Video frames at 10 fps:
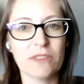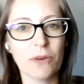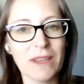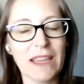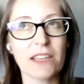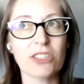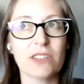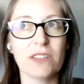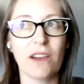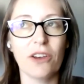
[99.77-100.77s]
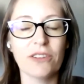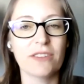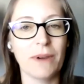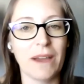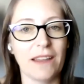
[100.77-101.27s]
So we actually
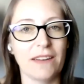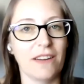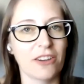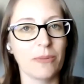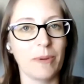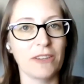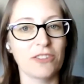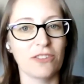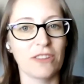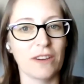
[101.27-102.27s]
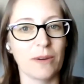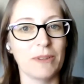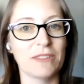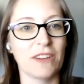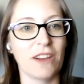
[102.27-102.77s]
also had an occupational
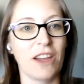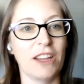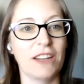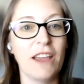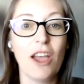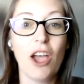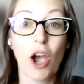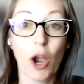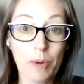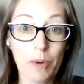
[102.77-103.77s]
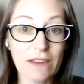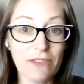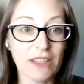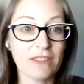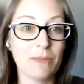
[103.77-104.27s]
therapist on our
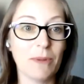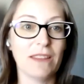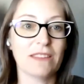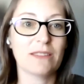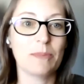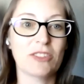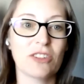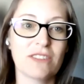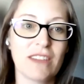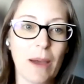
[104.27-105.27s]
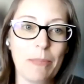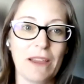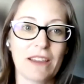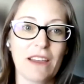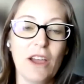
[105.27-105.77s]
previous month's special
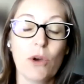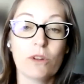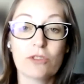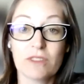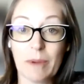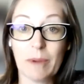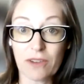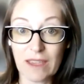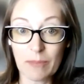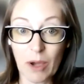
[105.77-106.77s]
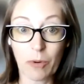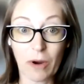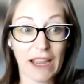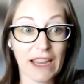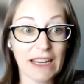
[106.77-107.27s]
topic, which was about chemo
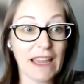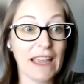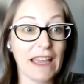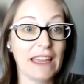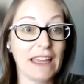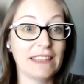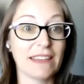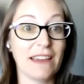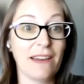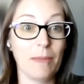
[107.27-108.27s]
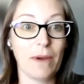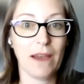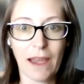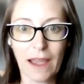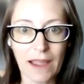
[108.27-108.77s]
brain. And
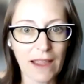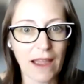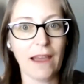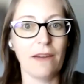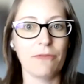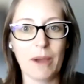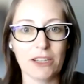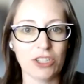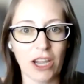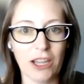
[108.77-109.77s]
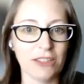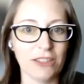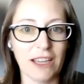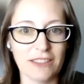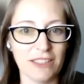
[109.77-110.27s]
my
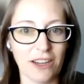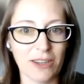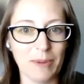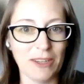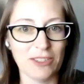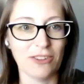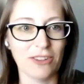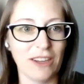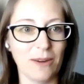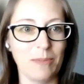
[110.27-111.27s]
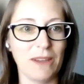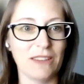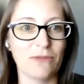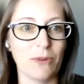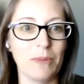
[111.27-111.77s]
child has an occupational
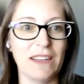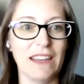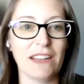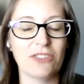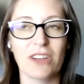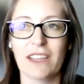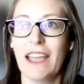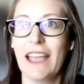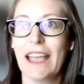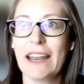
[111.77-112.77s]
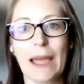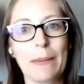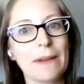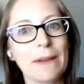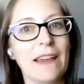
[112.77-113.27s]
therapist for pediatric. And
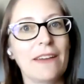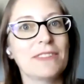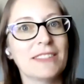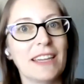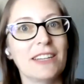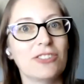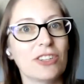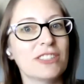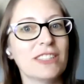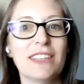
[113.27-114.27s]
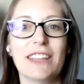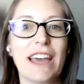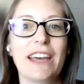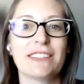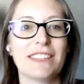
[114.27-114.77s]
I'm going to have to say, just in the
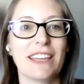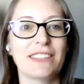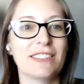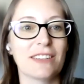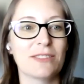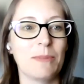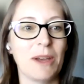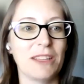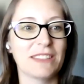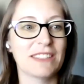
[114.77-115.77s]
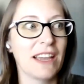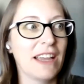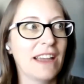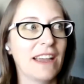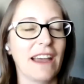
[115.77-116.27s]
last 6 months,
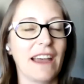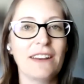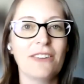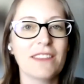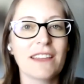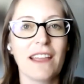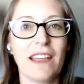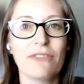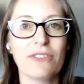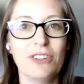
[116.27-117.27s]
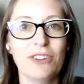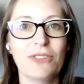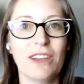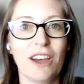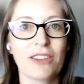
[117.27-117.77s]
I don't think I ever
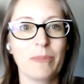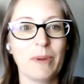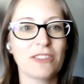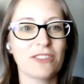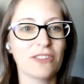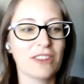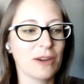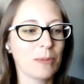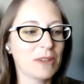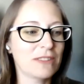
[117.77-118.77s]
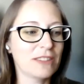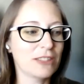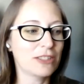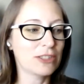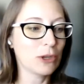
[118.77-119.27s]
knew that occupational therapists
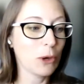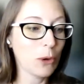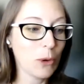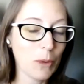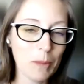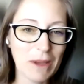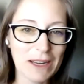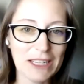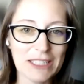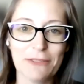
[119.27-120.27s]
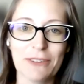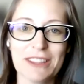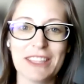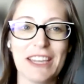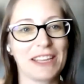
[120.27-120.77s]
did so many
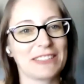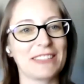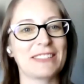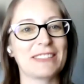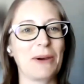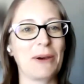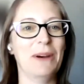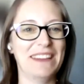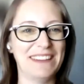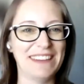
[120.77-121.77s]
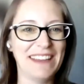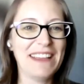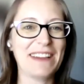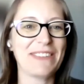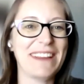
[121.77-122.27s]
different things. So
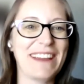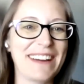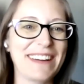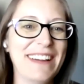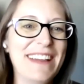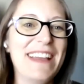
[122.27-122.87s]
here we are.